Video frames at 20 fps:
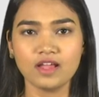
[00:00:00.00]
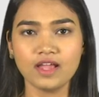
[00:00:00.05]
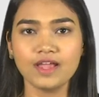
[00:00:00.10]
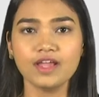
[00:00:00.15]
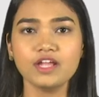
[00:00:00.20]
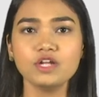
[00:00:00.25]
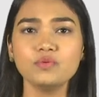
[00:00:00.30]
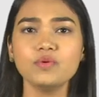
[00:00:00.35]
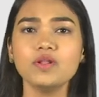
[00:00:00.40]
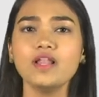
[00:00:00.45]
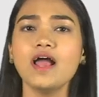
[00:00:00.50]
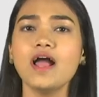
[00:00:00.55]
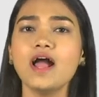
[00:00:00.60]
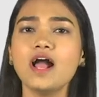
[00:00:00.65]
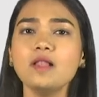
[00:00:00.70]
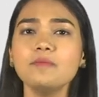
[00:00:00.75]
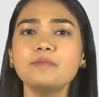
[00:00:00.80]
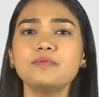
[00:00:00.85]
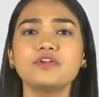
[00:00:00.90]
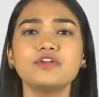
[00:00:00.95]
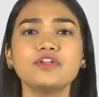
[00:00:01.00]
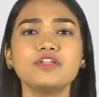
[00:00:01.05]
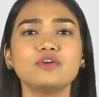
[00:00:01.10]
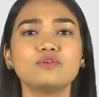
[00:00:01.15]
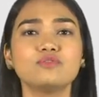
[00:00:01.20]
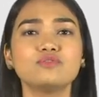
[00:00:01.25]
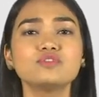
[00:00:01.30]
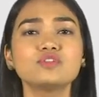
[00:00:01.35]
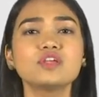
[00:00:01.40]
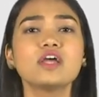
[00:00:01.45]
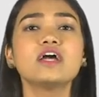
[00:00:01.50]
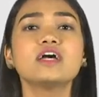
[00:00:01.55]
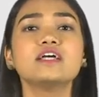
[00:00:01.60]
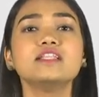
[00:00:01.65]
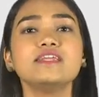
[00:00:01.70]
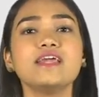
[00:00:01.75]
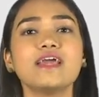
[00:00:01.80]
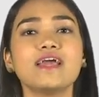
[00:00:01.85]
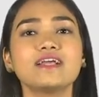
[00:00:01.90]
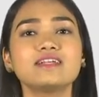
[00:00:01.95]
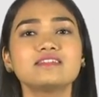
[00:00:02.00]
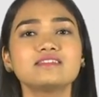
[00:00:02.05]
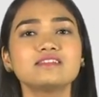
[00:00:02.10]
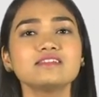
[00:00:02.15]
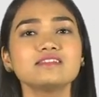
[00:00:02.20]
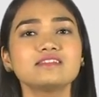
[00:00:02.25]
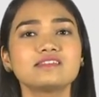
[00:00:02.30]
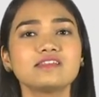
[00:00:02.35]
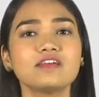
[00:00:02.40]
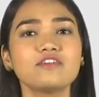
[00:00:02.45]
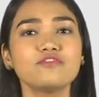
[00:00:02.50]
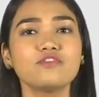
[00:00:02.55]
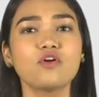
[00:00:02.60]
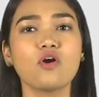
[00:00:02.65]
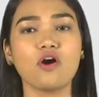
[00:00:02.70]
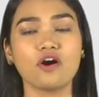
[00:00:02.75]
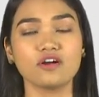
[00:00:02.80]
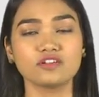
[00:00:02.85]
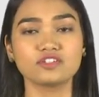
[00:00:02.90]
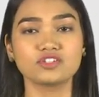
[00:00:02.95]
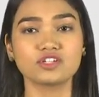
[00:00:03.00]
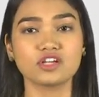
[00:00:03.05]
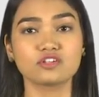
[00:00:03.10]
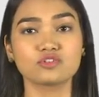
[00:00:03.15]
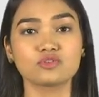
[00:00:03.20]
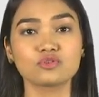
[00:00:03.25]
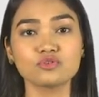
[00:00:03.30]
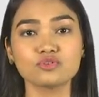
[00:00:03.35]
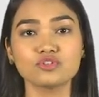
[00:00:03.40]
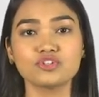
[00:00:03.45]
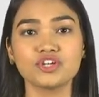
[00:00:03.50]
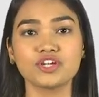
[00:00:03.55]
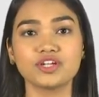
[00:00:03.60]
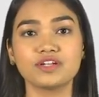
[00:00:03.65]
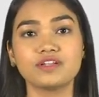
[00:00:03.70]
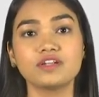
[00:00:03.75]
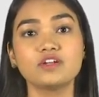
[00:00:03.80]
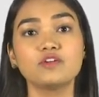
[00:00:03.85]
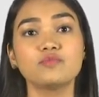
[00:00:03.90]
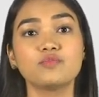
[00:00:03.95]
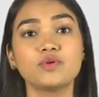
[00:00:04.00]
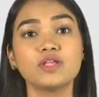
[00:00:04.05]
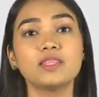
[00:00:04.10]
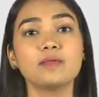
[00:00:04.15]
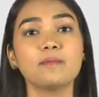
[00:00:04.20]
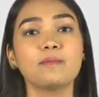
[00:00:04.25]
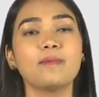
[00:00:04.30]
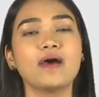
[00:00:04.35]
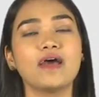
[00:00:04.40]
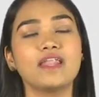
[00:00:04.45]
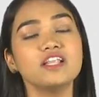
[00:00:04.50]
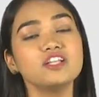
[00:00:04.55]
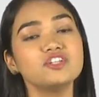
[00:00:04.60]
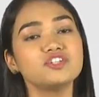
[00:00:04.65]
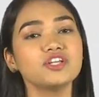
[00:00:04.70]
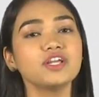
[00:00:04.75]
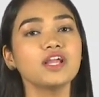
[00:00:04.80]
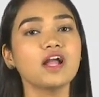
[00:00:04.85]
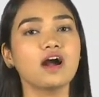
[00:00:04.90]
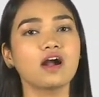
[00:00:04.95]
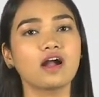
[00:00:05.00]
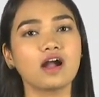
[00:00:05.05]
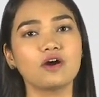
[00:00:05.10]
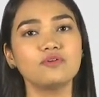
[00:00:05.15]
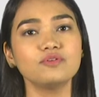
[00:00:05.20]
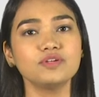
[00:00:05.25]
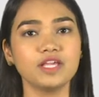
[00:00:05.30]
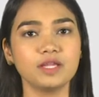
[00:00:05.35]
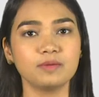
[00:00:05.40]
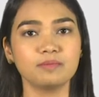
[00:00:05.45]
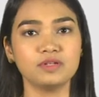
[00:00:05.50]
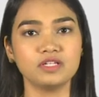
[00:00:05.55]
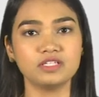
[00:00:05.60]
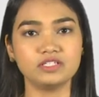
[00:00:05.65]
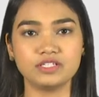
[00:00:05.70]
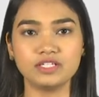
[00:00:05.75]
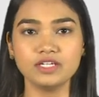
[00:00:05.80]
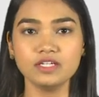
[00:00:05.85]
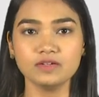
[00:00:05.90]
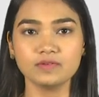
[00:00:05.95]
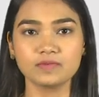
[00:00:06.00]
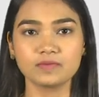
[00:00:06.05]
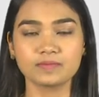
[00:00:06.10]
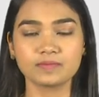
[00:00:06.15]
It will help reduce the excessive cost associated with managing accountability.